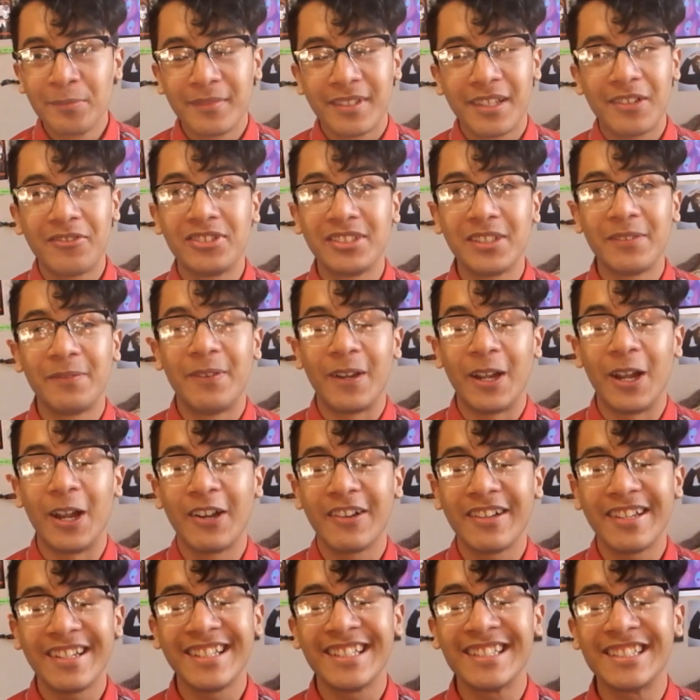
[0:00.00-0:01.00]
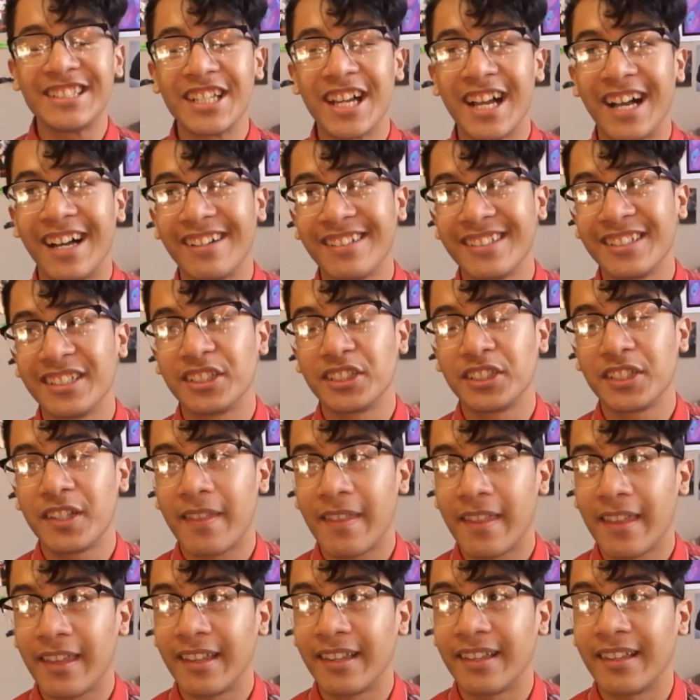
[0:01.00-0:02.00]
It was a very childish
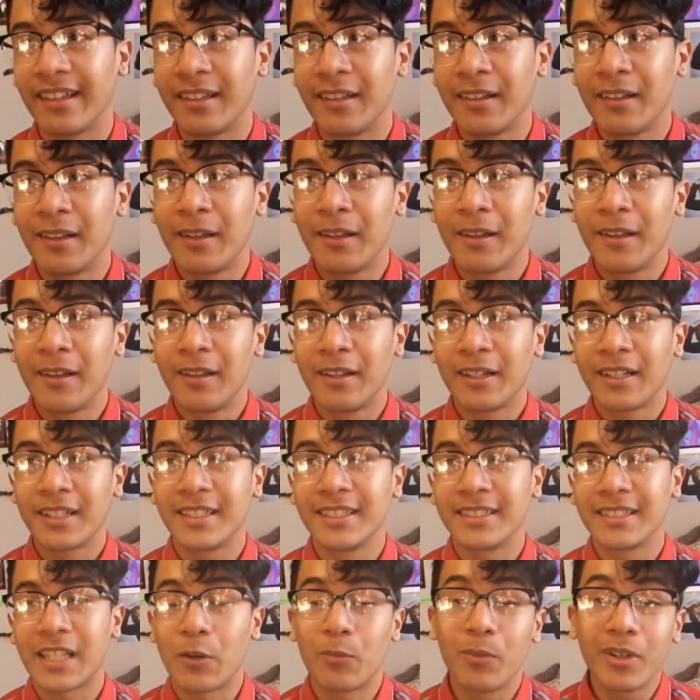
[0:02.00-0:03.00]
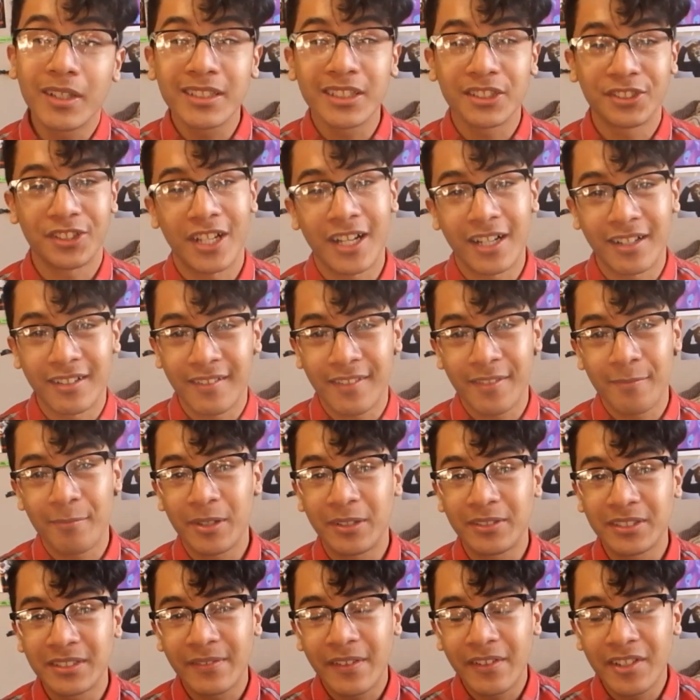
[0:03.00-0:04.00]
thing, because I was a child,
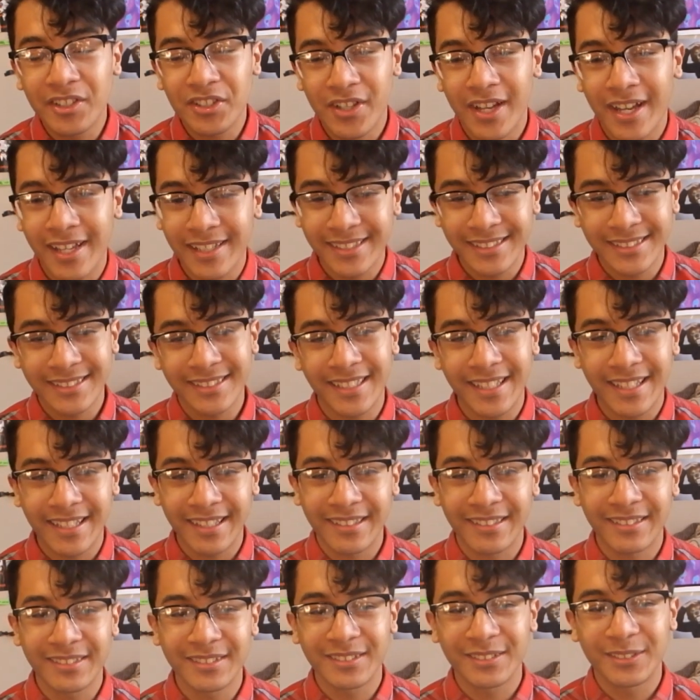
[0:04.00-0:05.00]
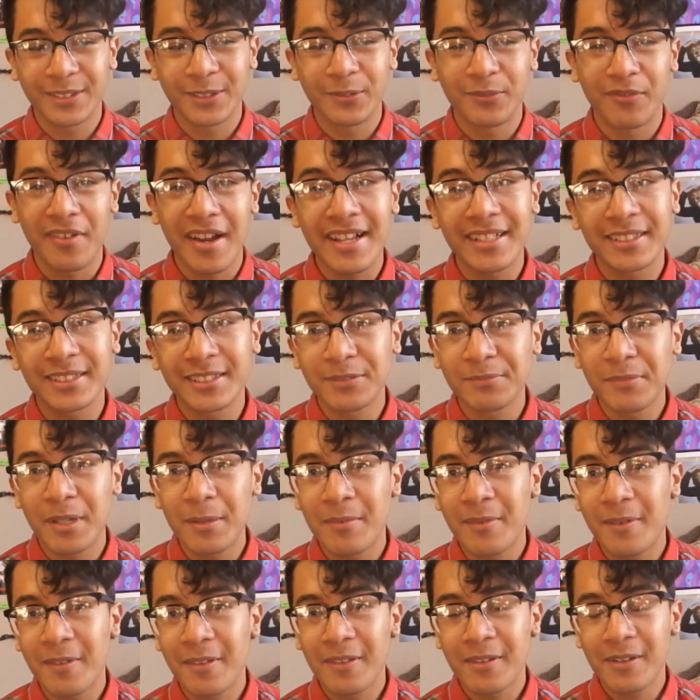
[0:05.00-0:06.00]
but it was a very childish thing to write to my
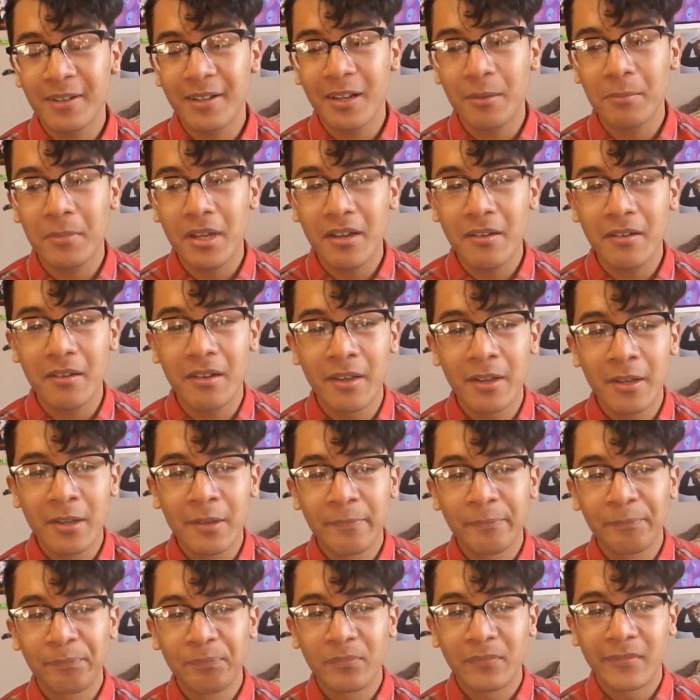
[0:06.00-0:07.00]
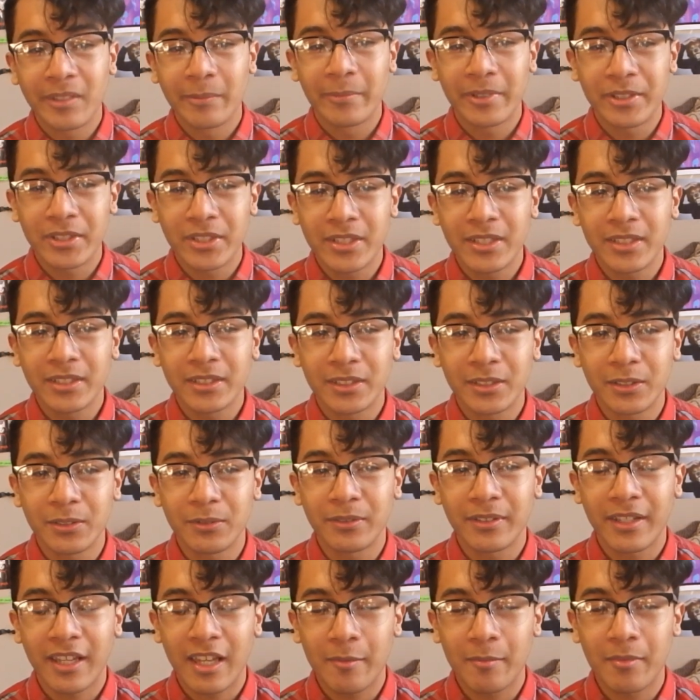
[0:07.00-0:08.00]
mother to come out. But she
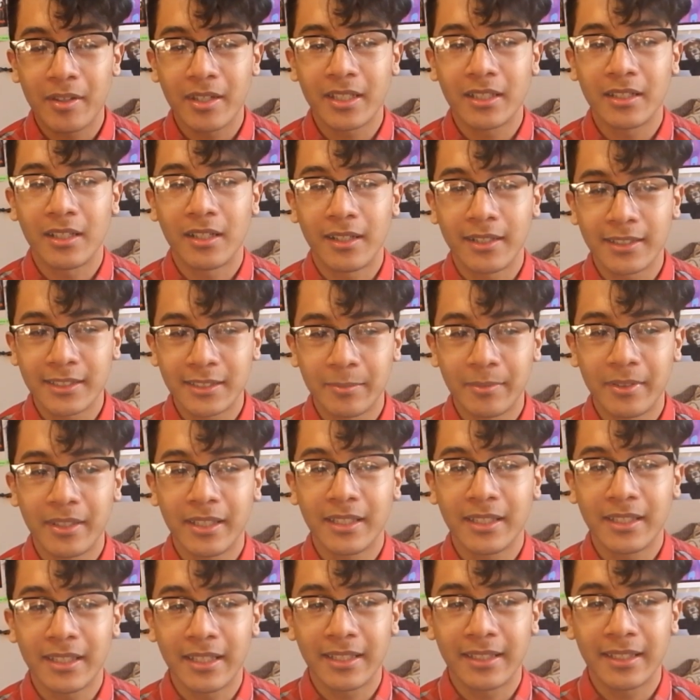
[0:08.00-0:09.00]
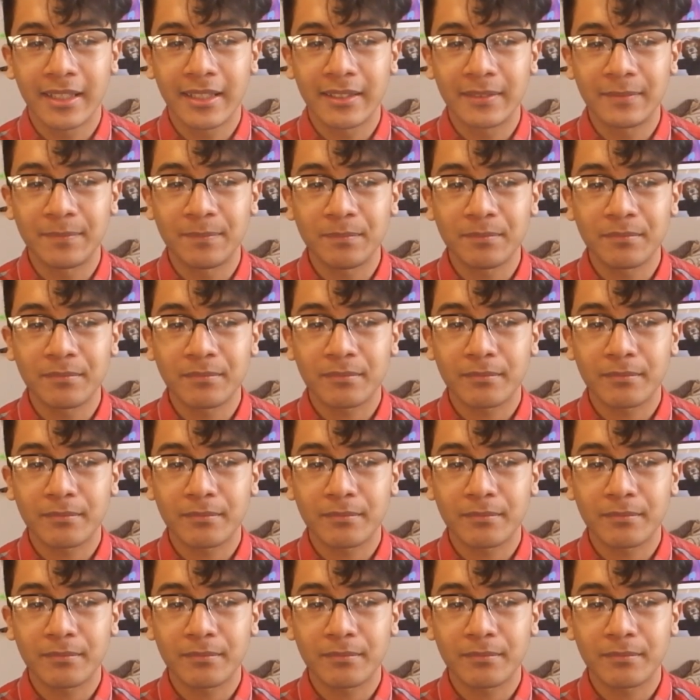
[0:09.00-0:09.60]
too came in and hugged me, and then